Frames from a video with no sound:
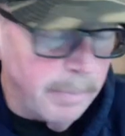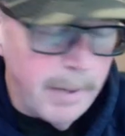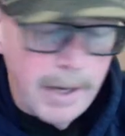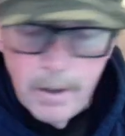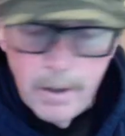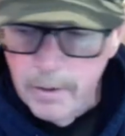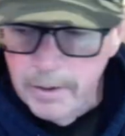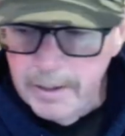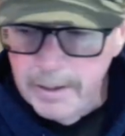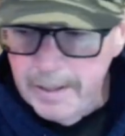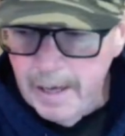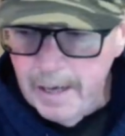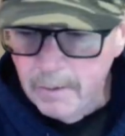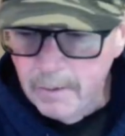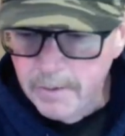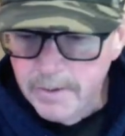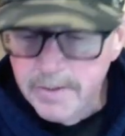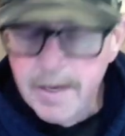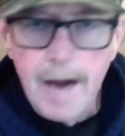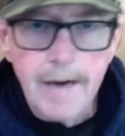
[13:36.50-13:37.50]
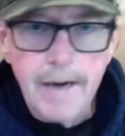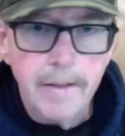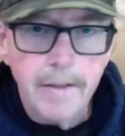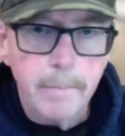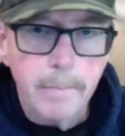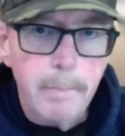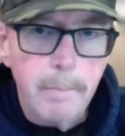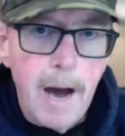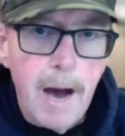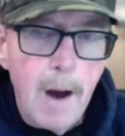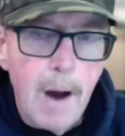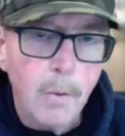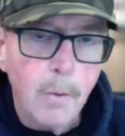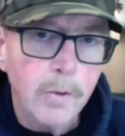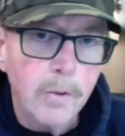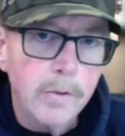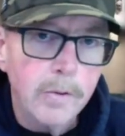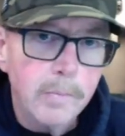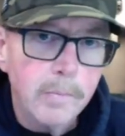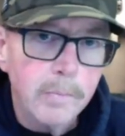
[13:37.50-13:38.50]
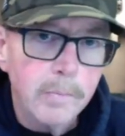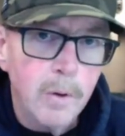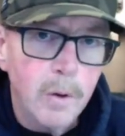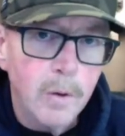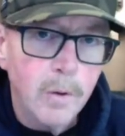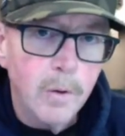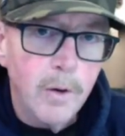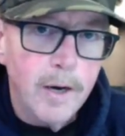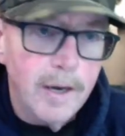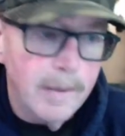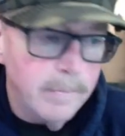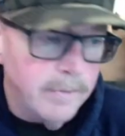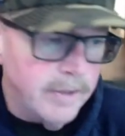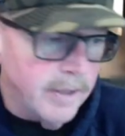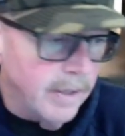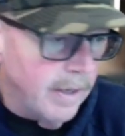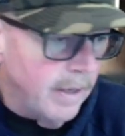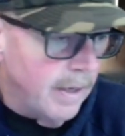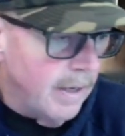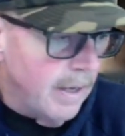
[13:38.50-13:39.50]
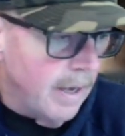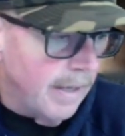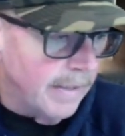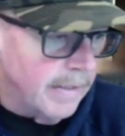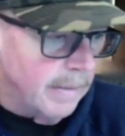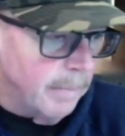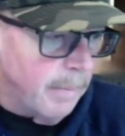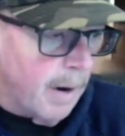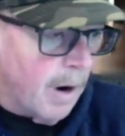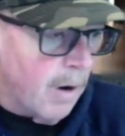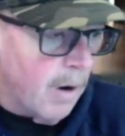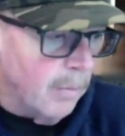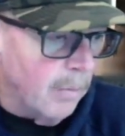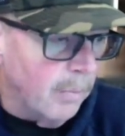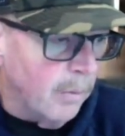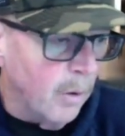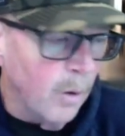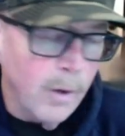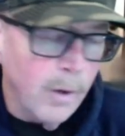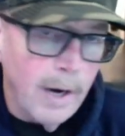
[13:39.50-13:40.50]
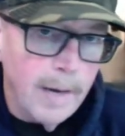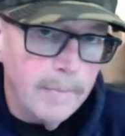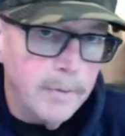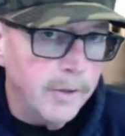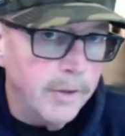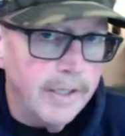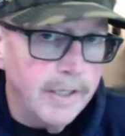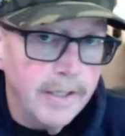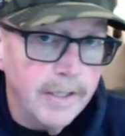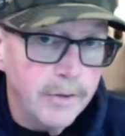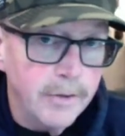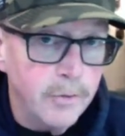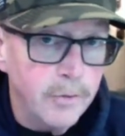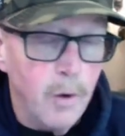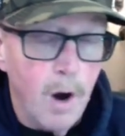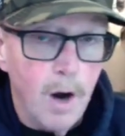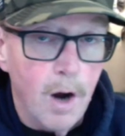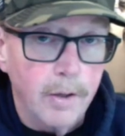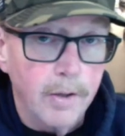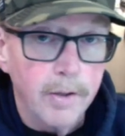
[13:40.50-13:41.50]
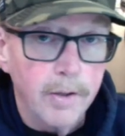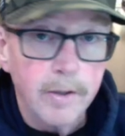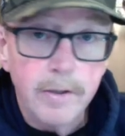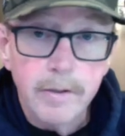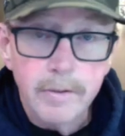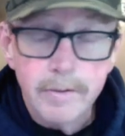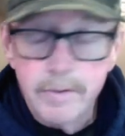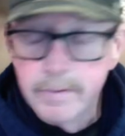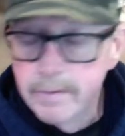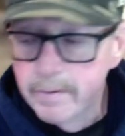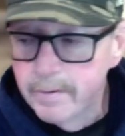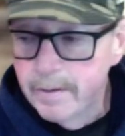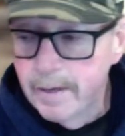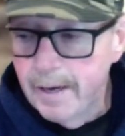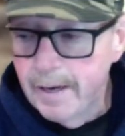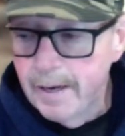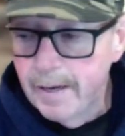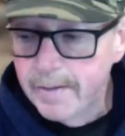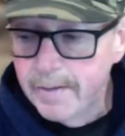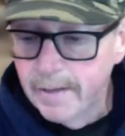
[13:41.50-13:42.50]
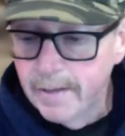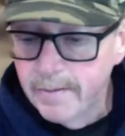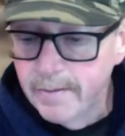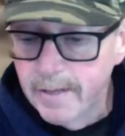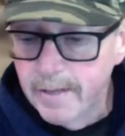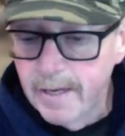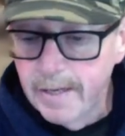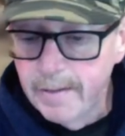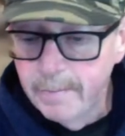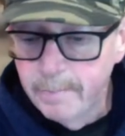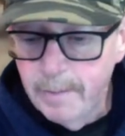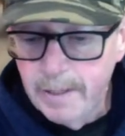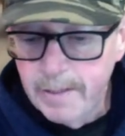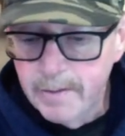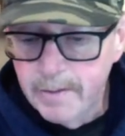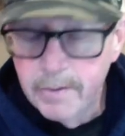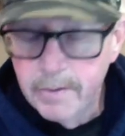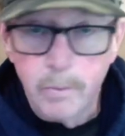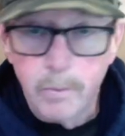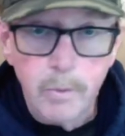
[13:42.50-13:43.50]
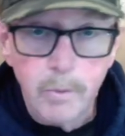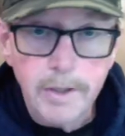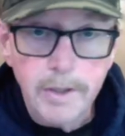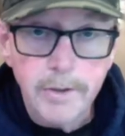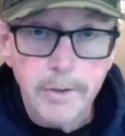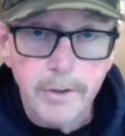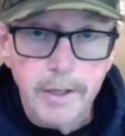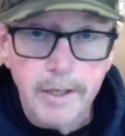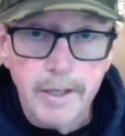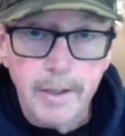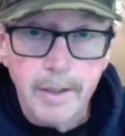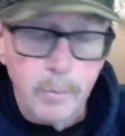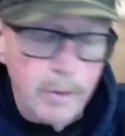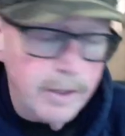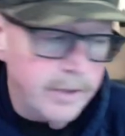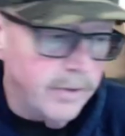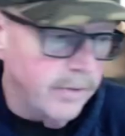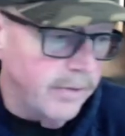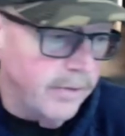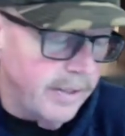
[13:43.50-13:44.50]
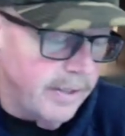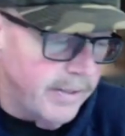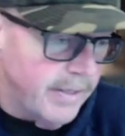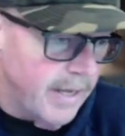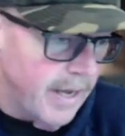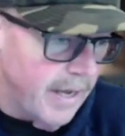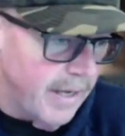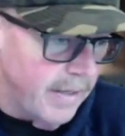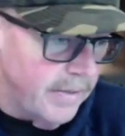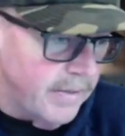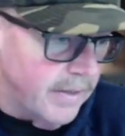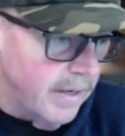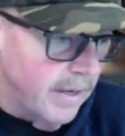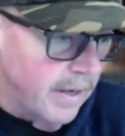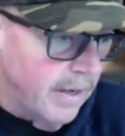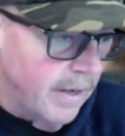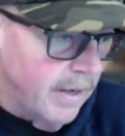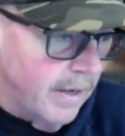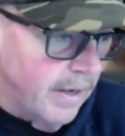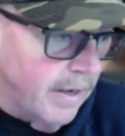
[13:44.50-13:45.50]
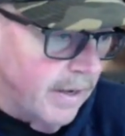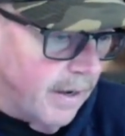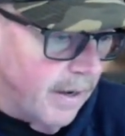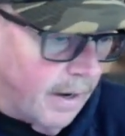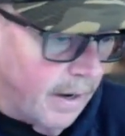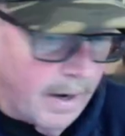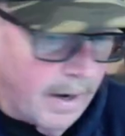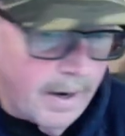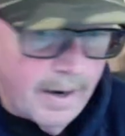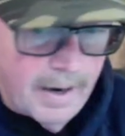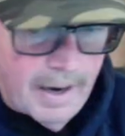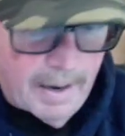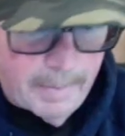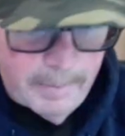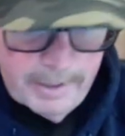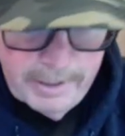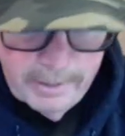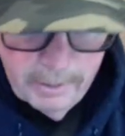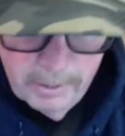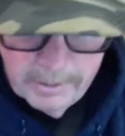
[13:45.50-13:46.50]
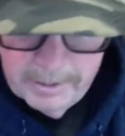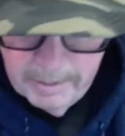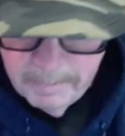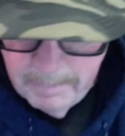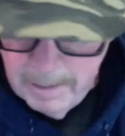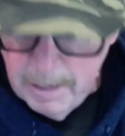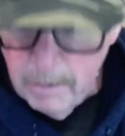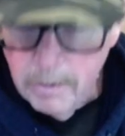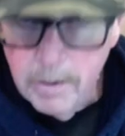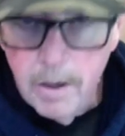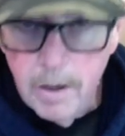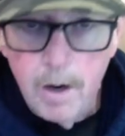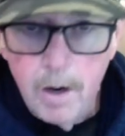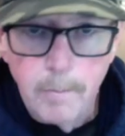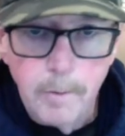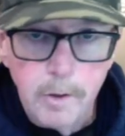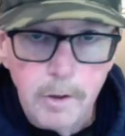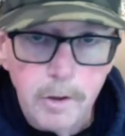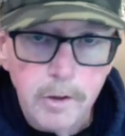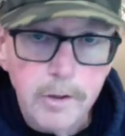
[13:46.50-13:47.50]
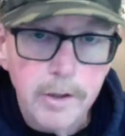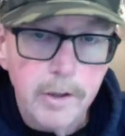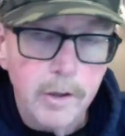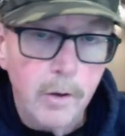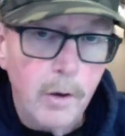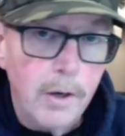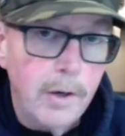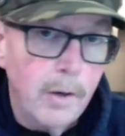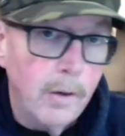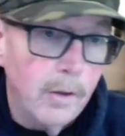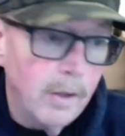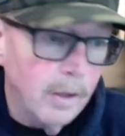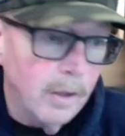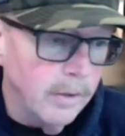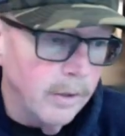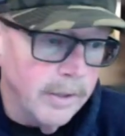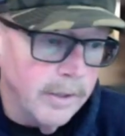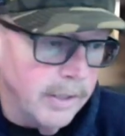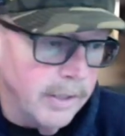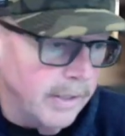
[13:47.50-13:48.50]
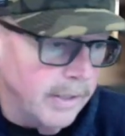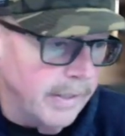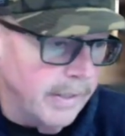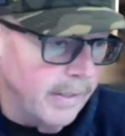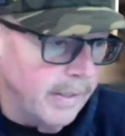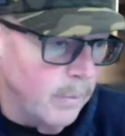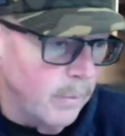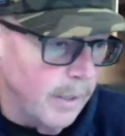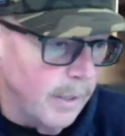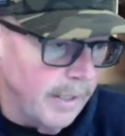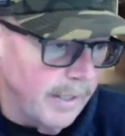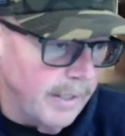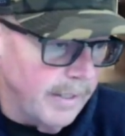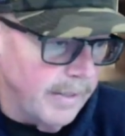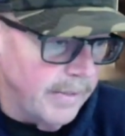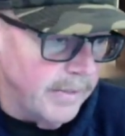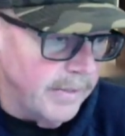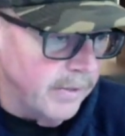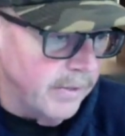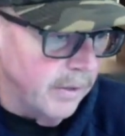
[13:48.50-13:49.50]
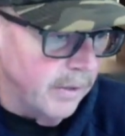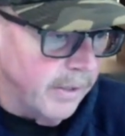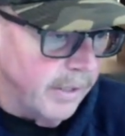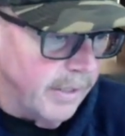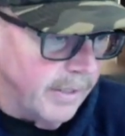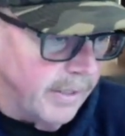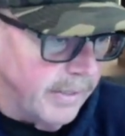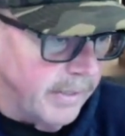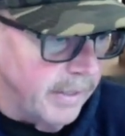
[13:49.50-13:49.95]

parity outside of the power program. the power programs are getting stronger. As I said, basically the rich are getting richer these days. Uh, I mean, look at Mount Carmel, look at Loyola, look at Lincoln Lake look at